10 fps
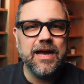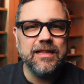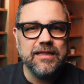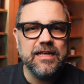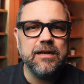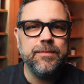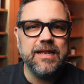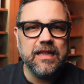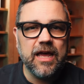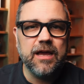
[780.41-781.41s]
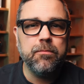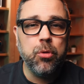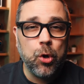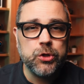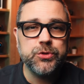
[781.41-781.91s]
a little bit like
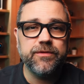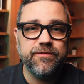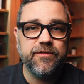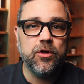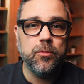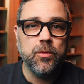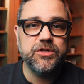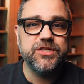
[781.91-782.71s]
Portra film, which